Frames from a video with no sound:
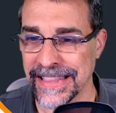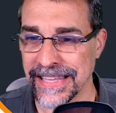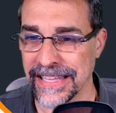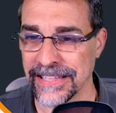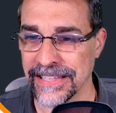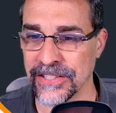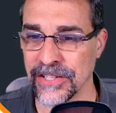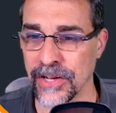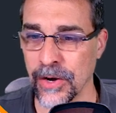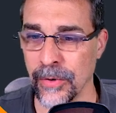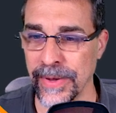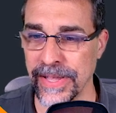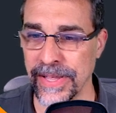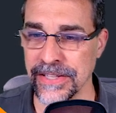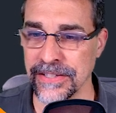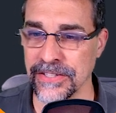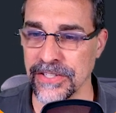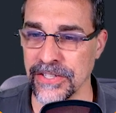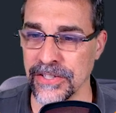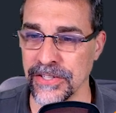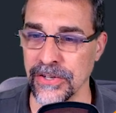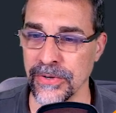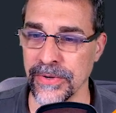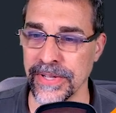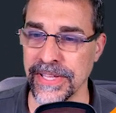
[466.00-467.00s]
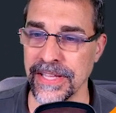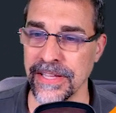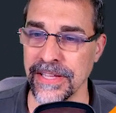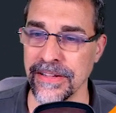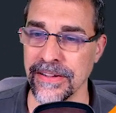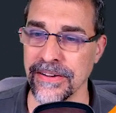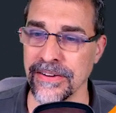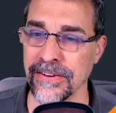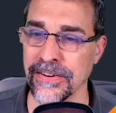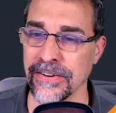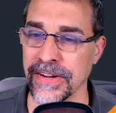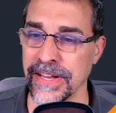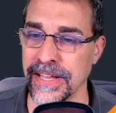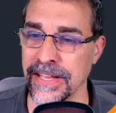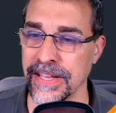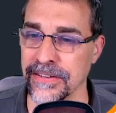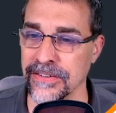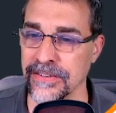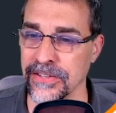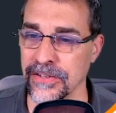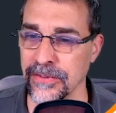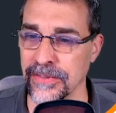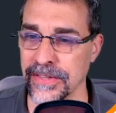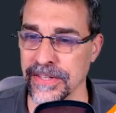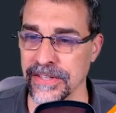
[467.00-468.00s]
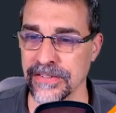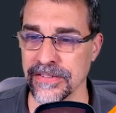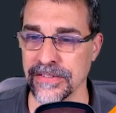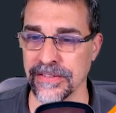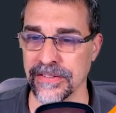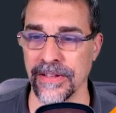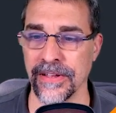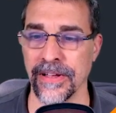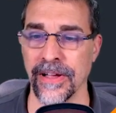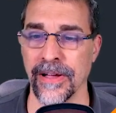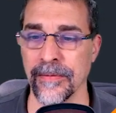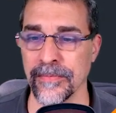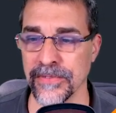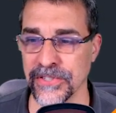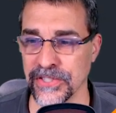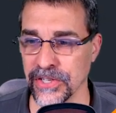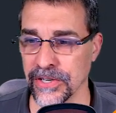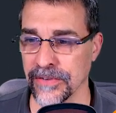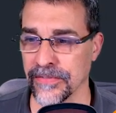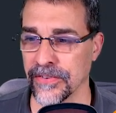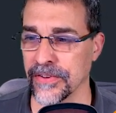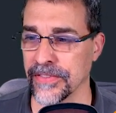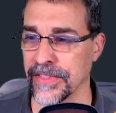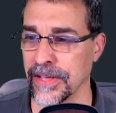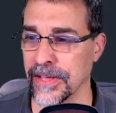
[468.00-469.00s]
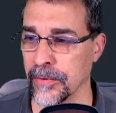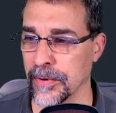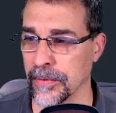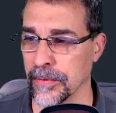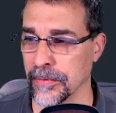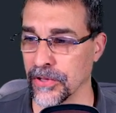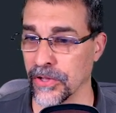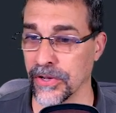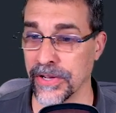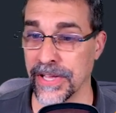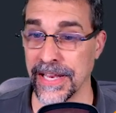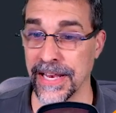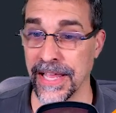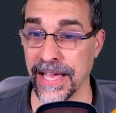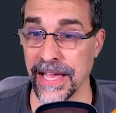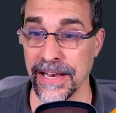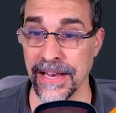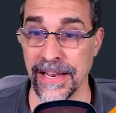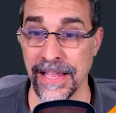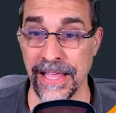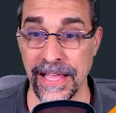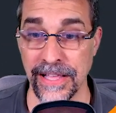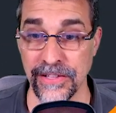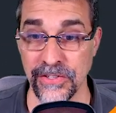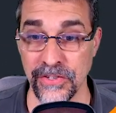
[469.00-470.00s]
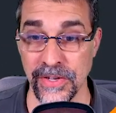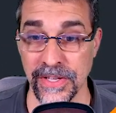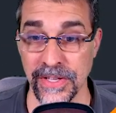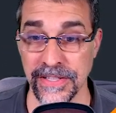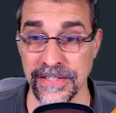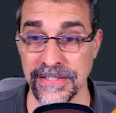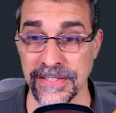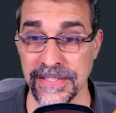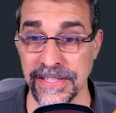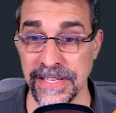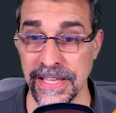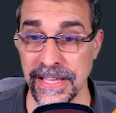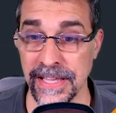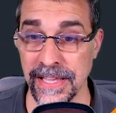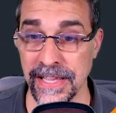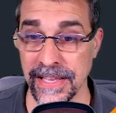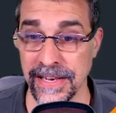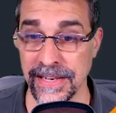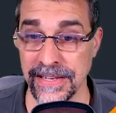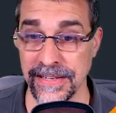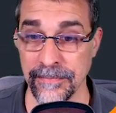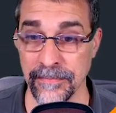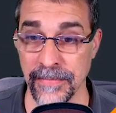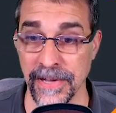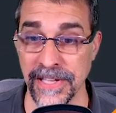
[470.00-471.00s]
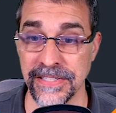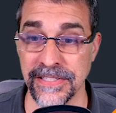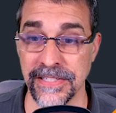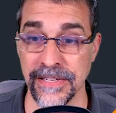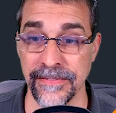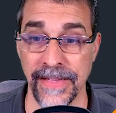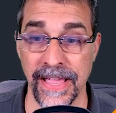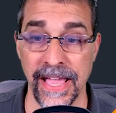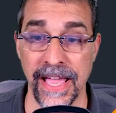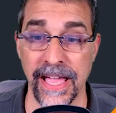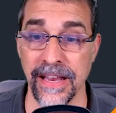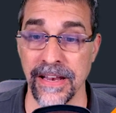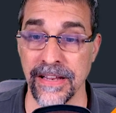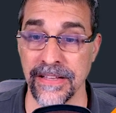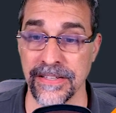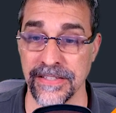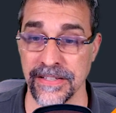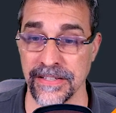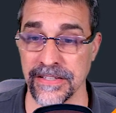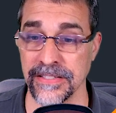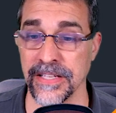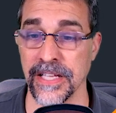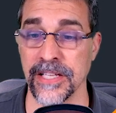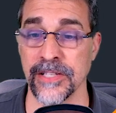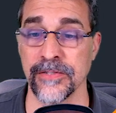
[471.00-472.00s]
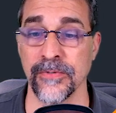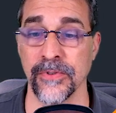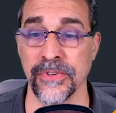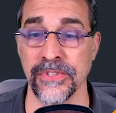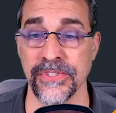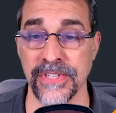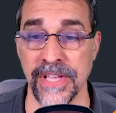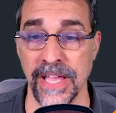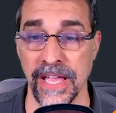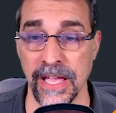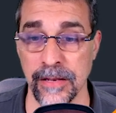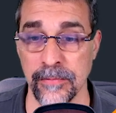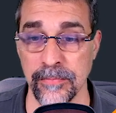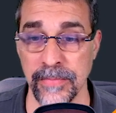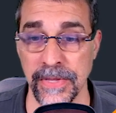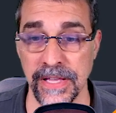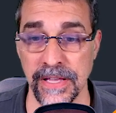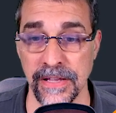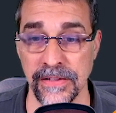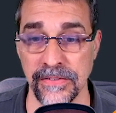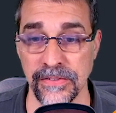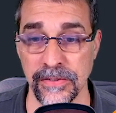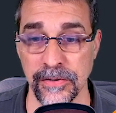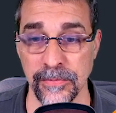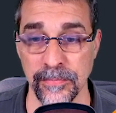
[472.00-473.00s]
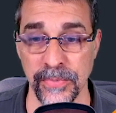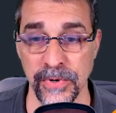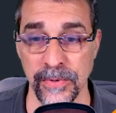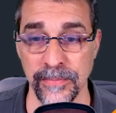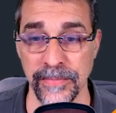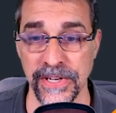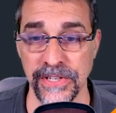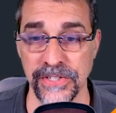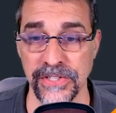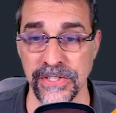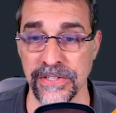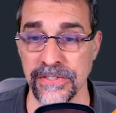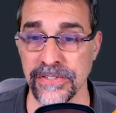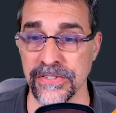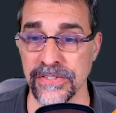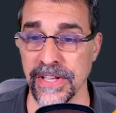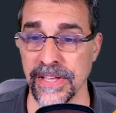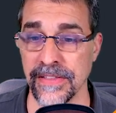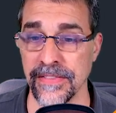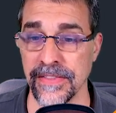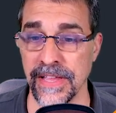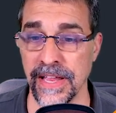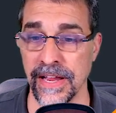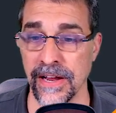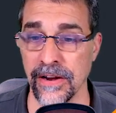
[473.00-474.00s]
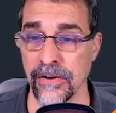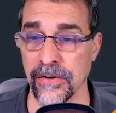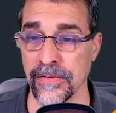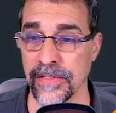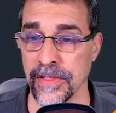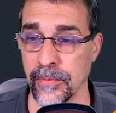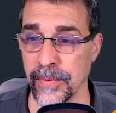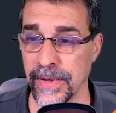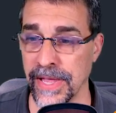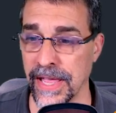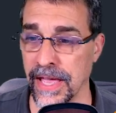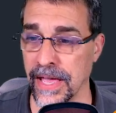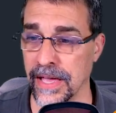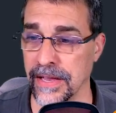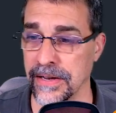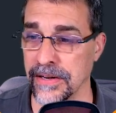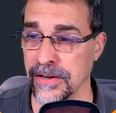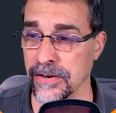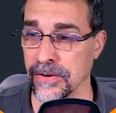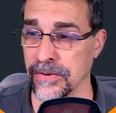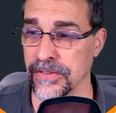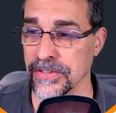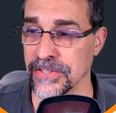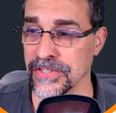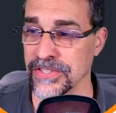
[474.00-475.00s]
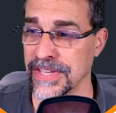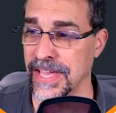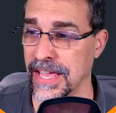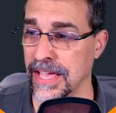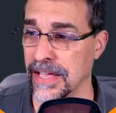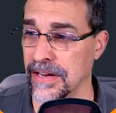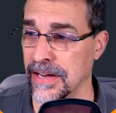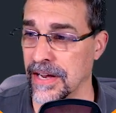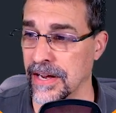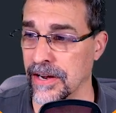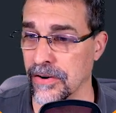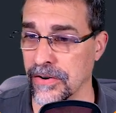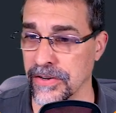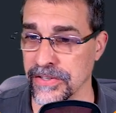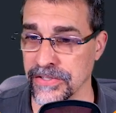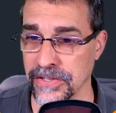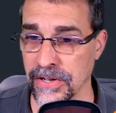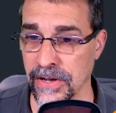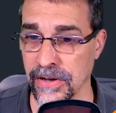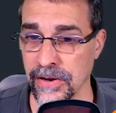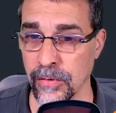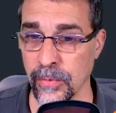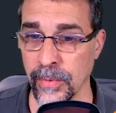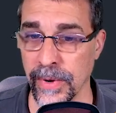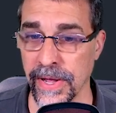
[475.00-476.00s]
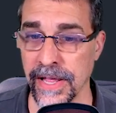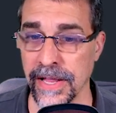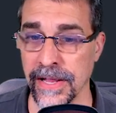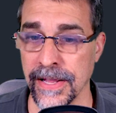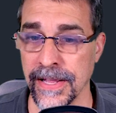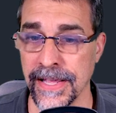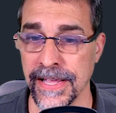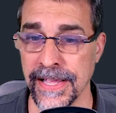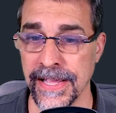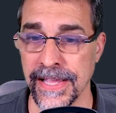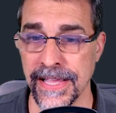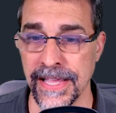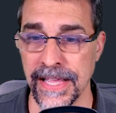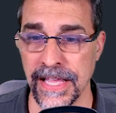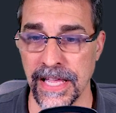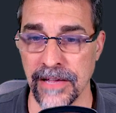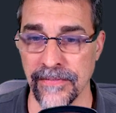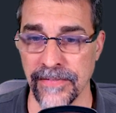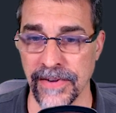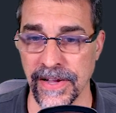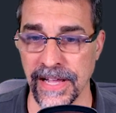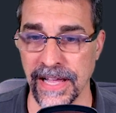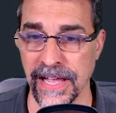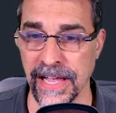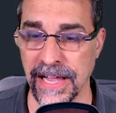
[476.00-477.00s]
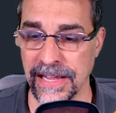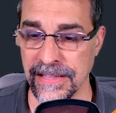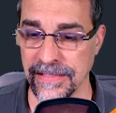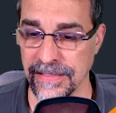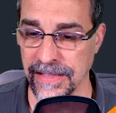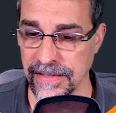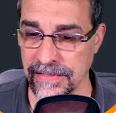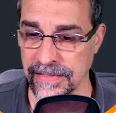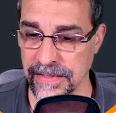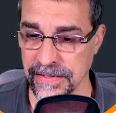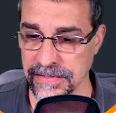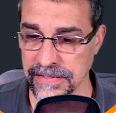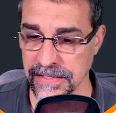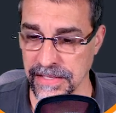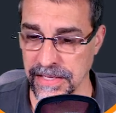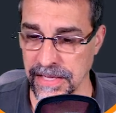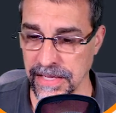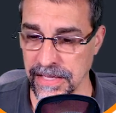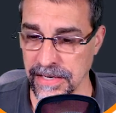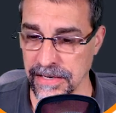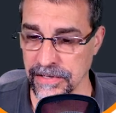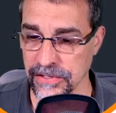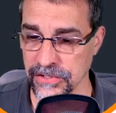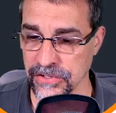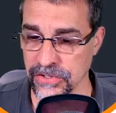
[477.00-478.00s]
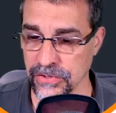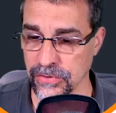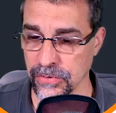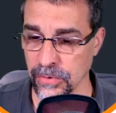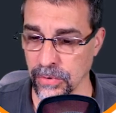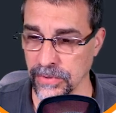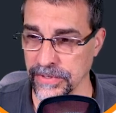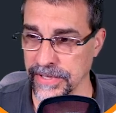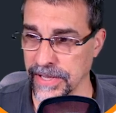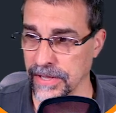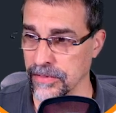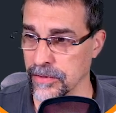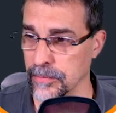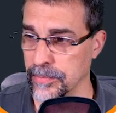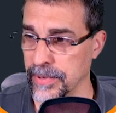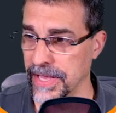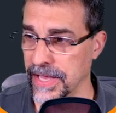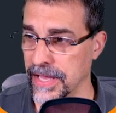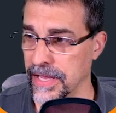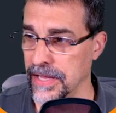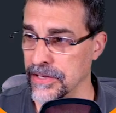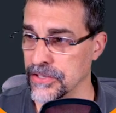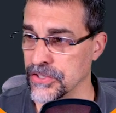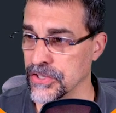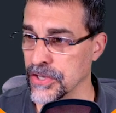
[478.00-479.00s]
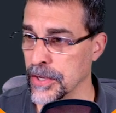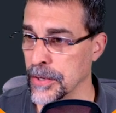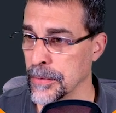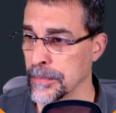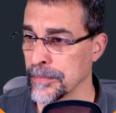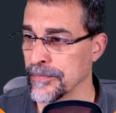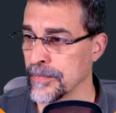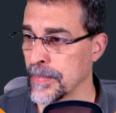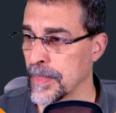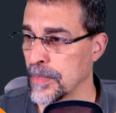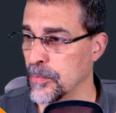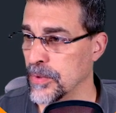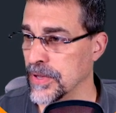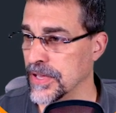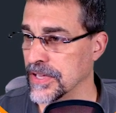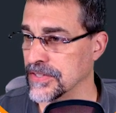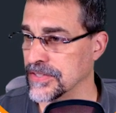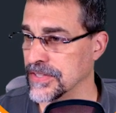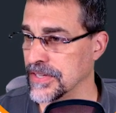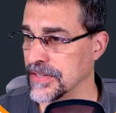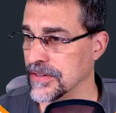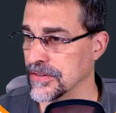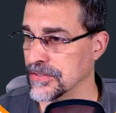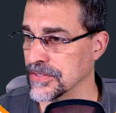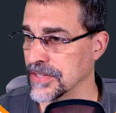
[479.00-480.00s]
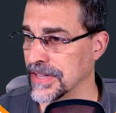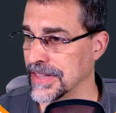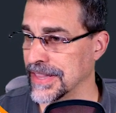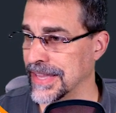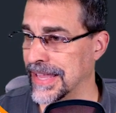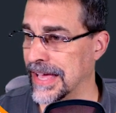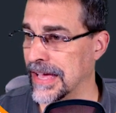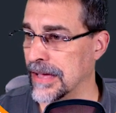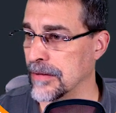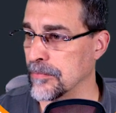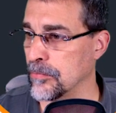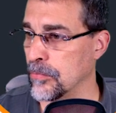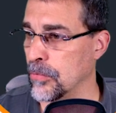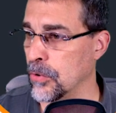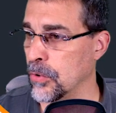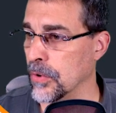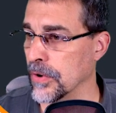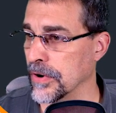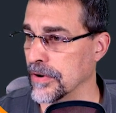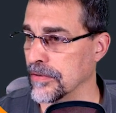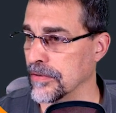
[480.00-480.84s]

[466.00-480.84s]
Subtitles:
let's go into this server that we were looking at. As you can see, it must have had a successful scan because the permissions and the error that we had here, the scan error has gone away. If I highlight this again and scroll down the page, we can see there's a lot more